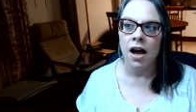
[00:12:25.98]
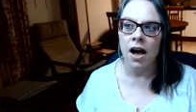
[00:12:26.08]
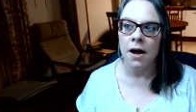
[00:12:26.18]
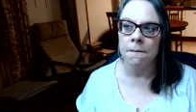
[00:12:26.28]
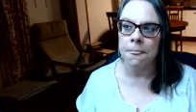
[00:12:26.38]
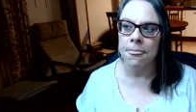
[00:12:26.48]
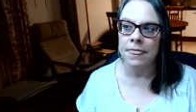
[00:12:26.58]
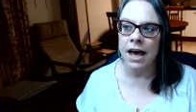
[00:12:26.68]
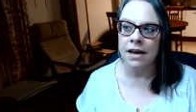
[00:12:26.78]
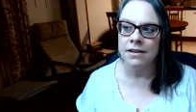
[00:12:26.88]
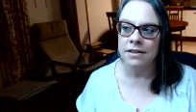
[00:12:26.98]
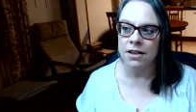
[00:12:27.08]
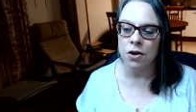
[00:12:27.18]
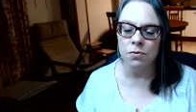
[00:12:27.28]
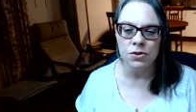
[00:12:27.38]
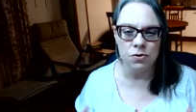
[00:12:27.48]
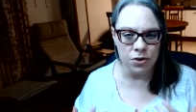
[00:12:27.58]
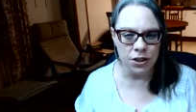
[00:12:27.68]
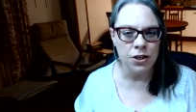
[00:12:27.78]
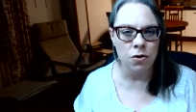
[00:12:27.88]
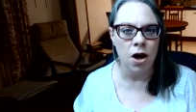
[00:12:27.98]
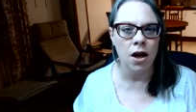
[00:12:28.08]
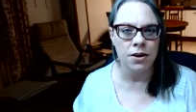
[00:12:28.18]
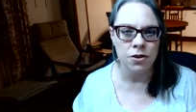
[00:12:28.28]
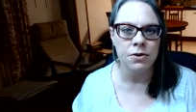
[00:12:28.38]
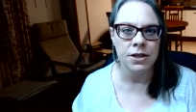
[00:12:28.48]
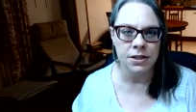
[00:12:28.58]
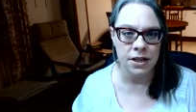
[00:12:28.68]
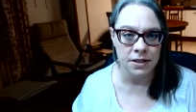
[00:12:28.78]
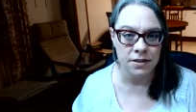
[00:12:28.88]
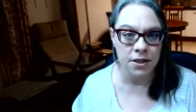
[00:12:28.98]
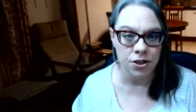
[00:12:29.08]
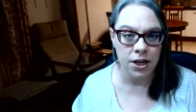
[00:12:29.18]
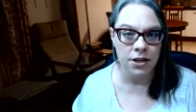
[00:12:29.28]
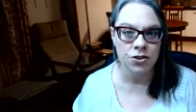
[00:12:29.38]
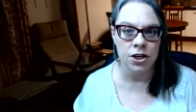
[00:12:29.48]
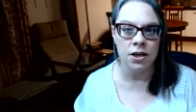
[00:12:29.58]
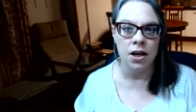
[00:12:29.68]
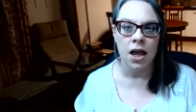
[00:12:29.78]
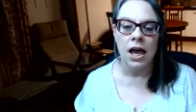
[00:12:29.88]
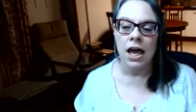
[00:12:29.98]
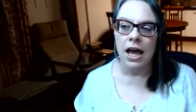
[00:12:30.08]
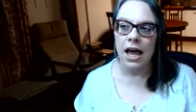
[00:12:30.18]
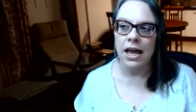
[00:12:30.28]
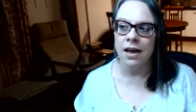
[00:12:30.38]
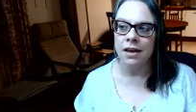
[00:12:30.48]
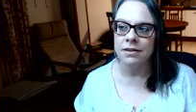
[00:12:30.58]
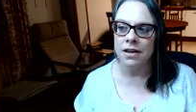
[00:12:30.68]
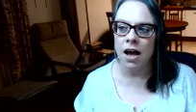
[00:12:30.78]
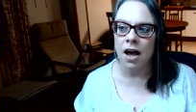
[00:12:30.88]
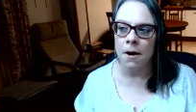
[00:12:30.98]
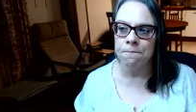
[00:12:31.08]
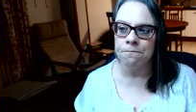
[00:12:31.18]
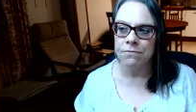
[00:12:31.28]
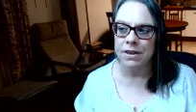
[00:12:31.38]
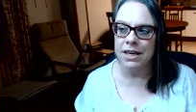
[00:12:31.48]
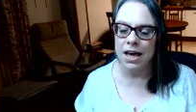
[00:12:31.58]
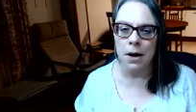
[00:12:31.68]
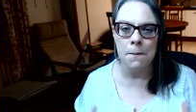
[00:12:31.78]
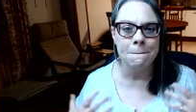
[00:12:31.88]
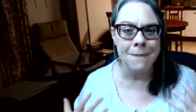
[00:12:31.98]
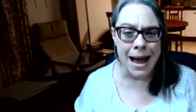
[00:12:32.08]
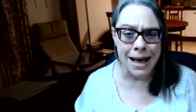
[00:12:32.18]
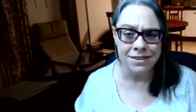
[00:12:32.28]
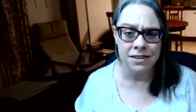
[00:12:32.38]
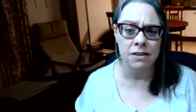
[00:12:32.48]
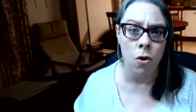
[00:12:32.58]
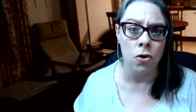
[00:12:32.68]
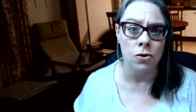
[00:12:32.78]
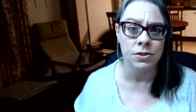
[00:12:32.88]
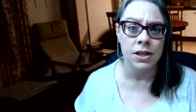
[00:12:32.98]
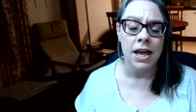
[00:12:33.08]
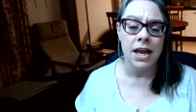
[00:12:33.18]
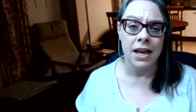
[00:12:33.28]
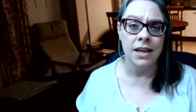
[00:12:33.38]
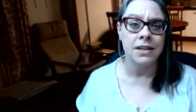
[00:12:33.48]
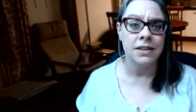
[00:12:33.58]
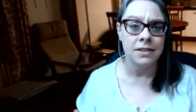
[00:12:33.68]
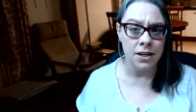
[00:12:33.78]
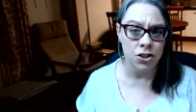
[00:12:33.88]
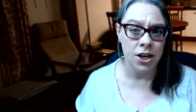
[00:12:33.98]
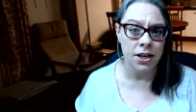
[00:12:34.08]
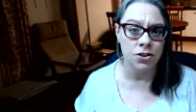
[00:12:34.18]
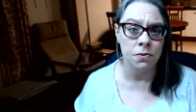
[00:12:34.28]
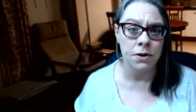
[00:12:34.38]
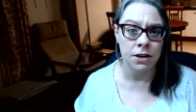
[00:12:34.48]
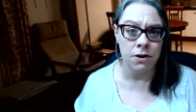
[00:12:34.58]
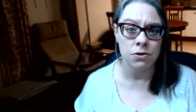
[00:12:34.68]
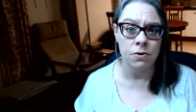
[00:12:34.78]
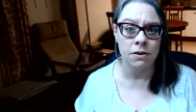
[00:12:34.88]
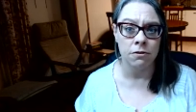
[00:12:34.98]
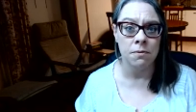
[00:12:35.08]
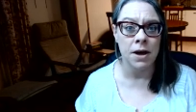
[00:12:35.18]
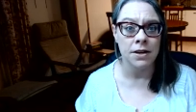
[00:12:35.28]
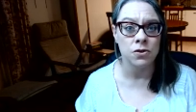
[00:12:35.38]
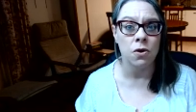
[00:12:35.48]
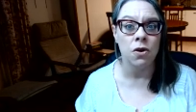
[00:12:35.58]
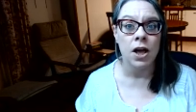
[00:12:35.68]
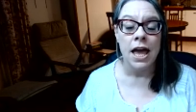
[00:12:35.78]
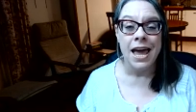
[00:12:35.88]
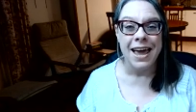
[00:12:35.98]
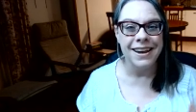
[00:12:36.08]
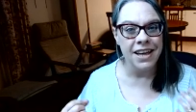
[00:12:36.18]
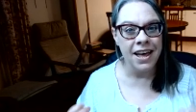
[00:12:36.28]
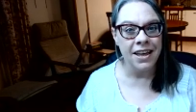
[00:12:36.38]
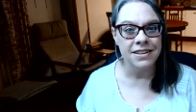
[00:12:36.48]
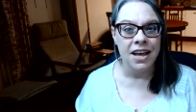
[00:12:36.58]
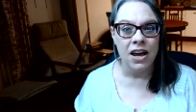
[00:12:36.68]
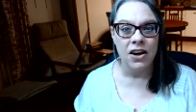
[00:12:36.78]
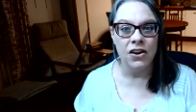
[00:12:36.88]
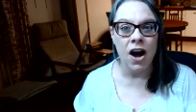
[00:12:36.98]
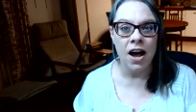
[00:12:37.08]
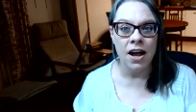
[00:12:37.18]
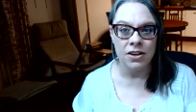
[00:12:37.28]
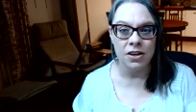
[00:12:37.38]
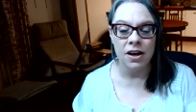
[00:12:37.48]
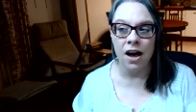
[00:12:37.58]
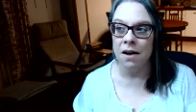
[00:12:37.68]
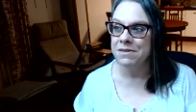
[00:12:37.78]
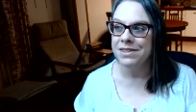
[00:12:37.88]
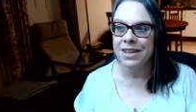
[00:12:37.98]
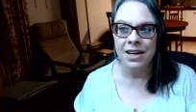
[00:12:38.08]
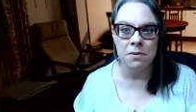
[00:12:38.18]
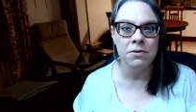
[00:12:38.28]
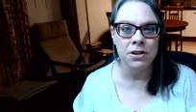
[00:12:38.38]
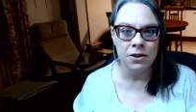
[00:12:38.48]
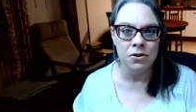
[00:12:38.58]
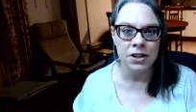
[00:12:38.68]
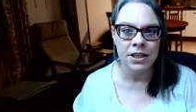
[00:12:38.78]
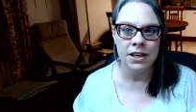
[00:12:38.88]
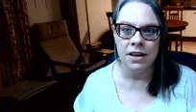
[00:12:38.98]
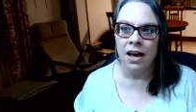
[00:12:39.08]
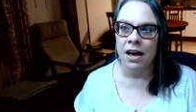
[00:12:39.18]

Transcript: um, that there was really no continuity to his education. And um, he had massive holes in his education when he graduated from high school. And yet, God uh, sent him literally